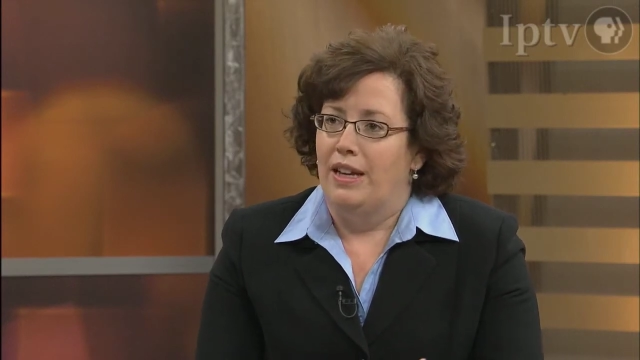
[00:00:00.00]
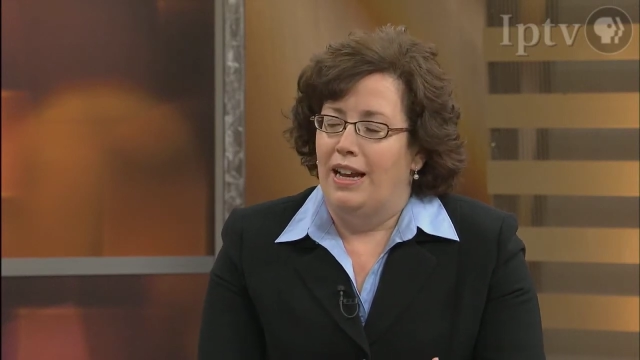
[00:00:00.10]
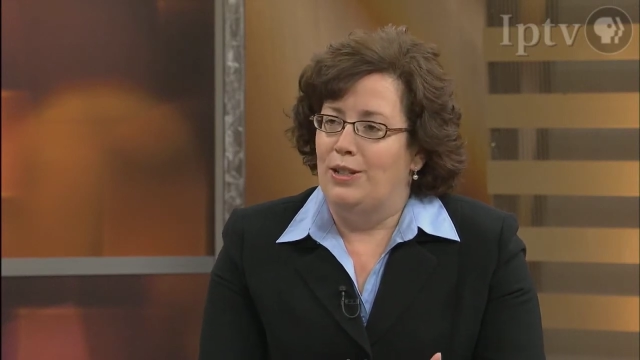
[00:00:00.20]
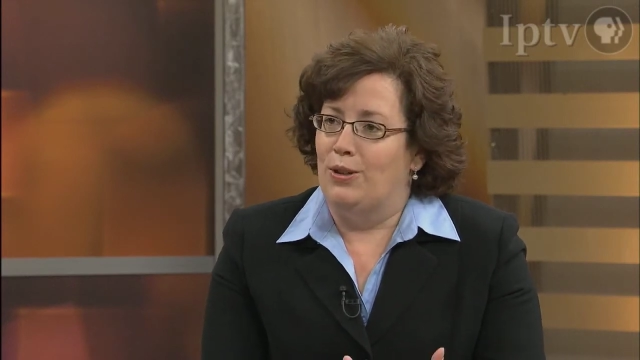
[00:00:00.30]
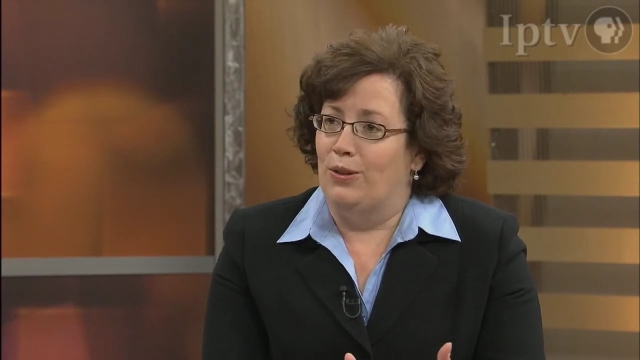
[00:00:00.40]

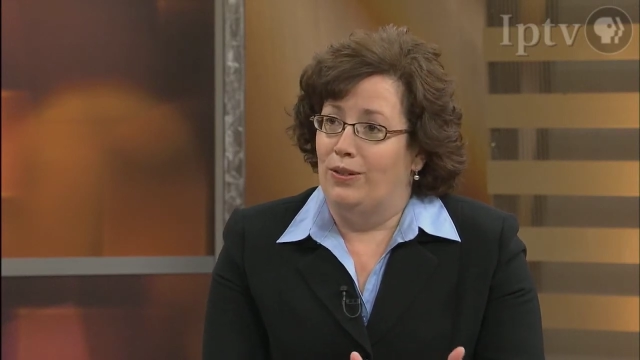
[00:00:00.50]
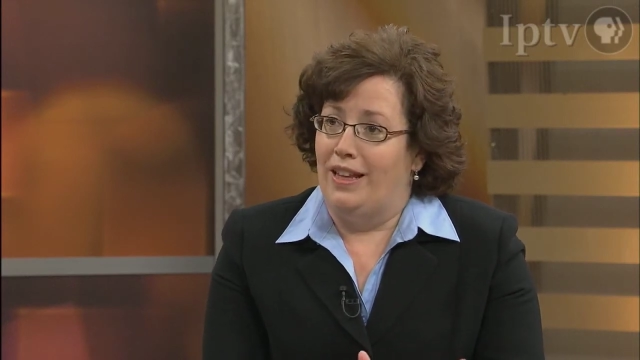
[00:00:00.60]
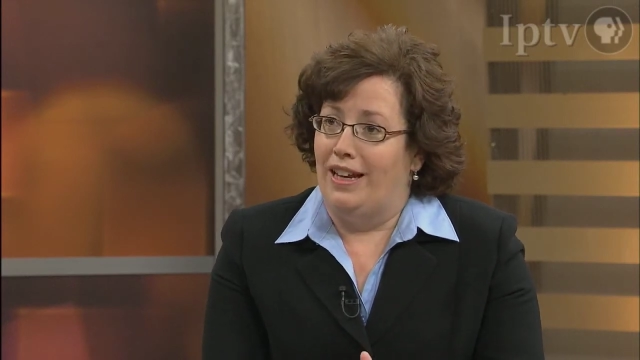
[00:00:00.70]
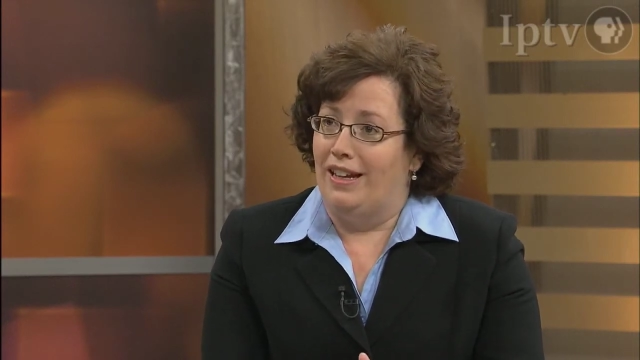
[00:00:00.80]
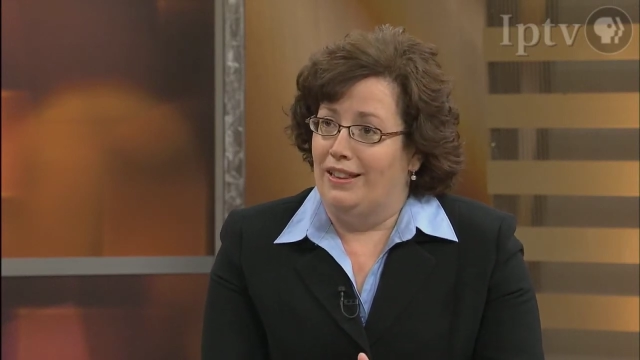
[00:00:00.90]
And so
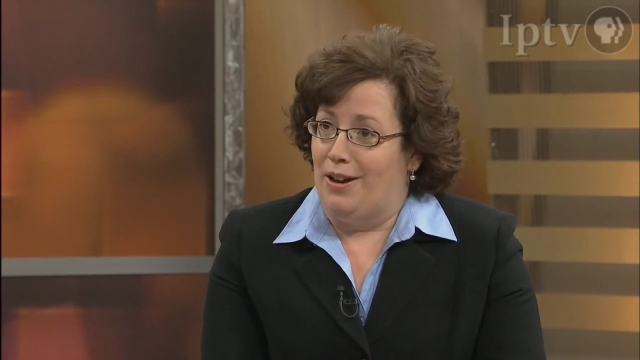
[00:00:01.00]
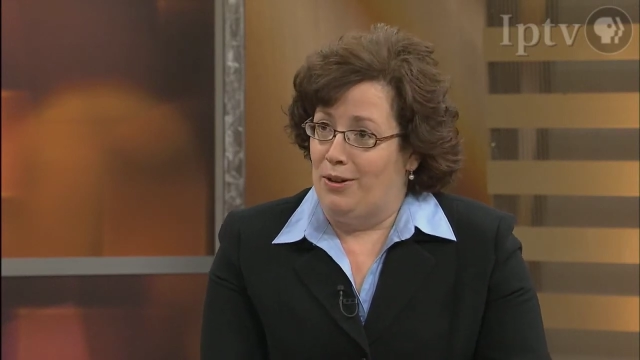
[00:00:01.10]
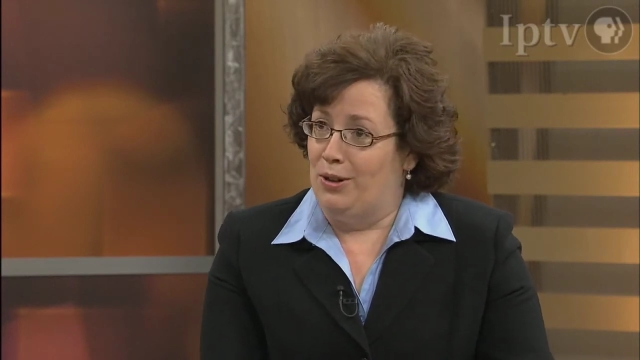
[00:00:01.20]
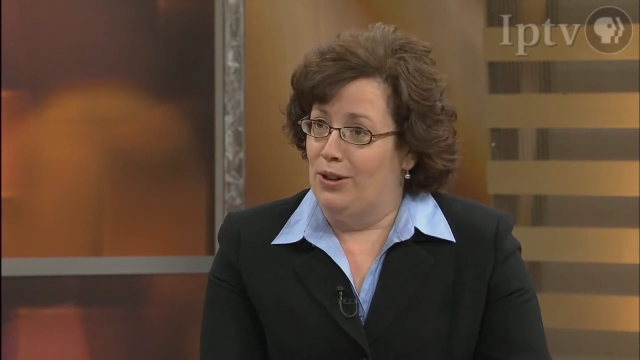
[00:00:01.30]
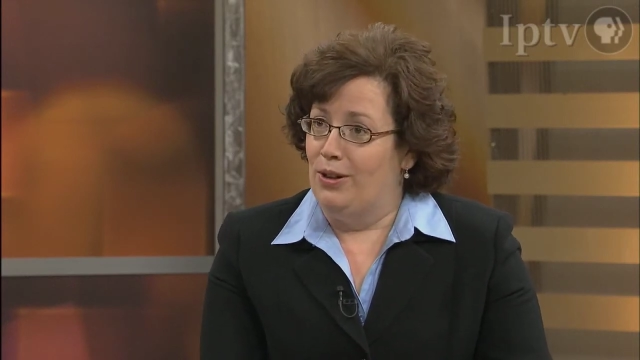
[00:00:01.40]
they
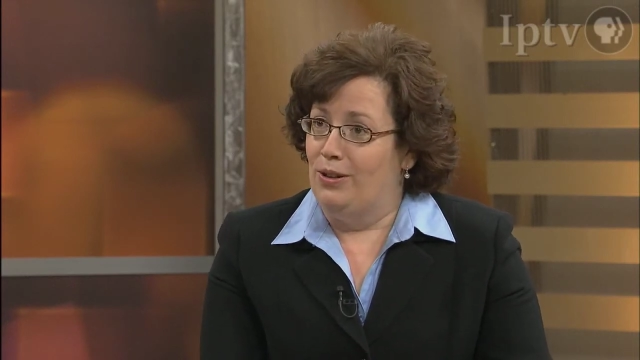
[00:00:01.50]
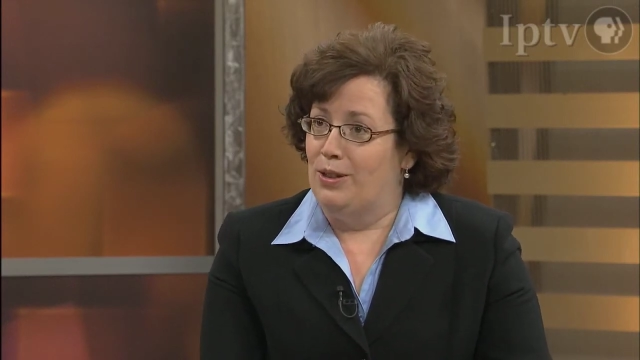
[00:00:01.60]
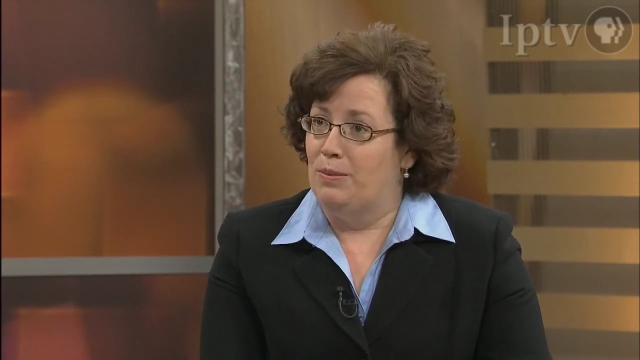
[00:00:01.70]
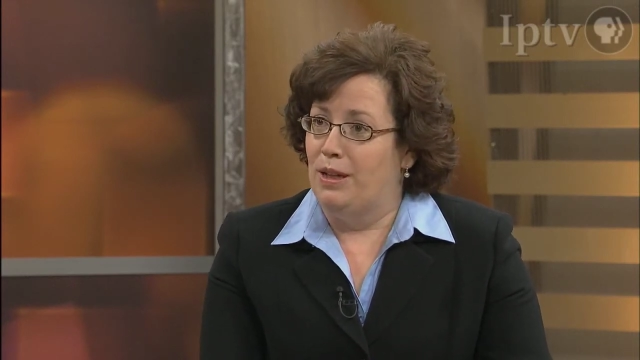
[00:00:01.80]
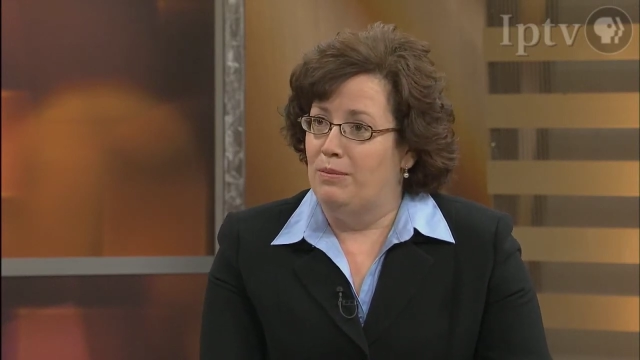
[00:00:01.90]
allowed her
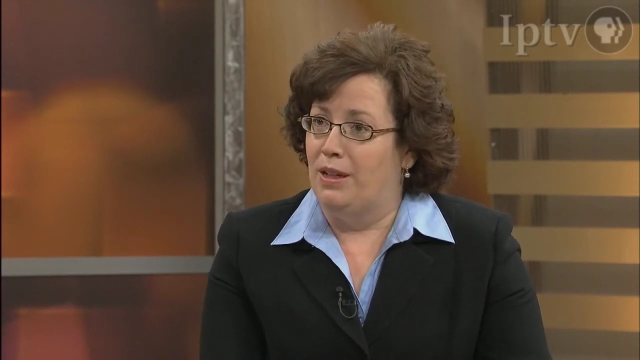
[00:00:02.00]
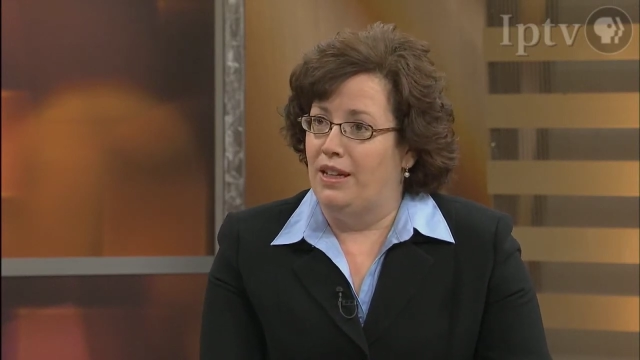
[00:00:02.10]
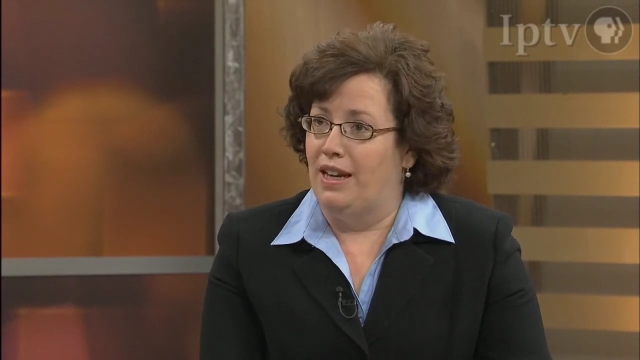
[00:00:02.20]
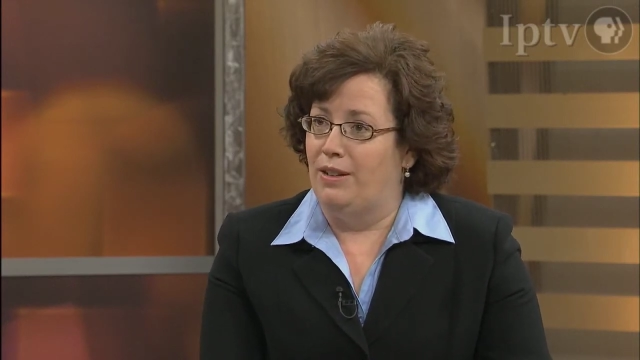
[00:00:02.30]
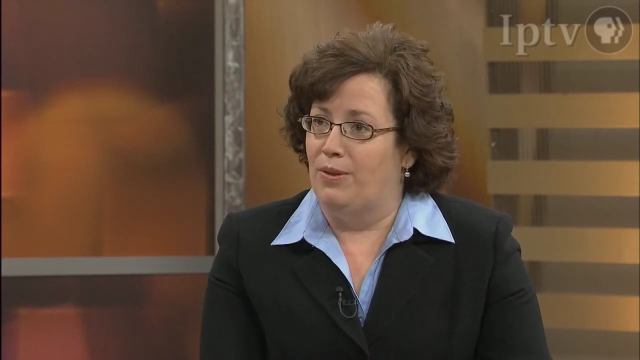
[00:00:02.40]
to be admitted
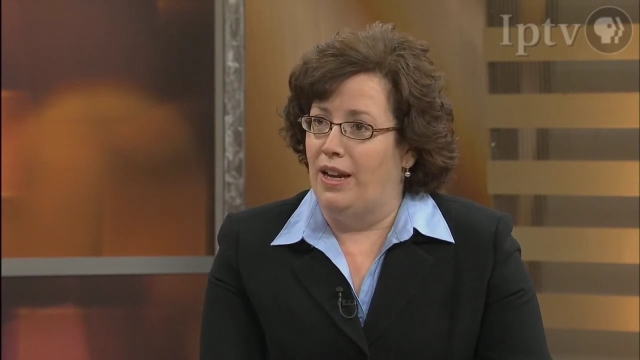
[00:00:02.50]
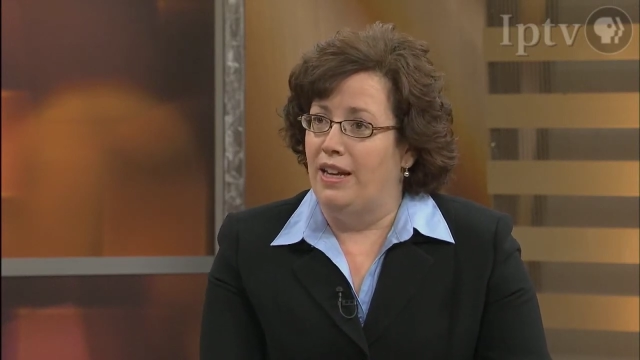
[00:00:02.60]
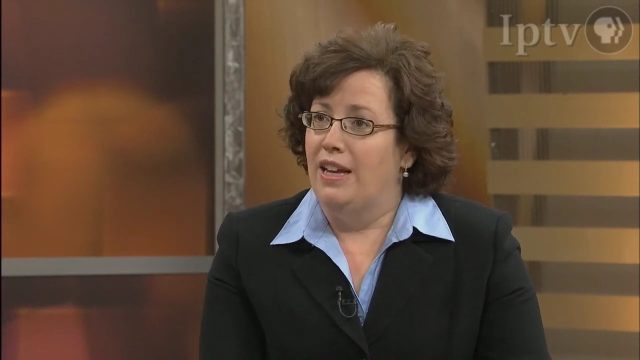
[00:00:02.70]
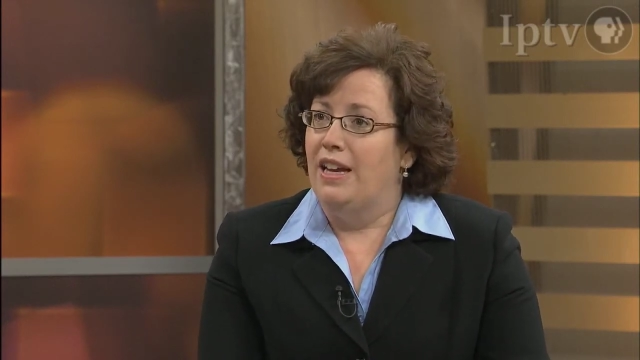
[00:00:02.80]
anyway,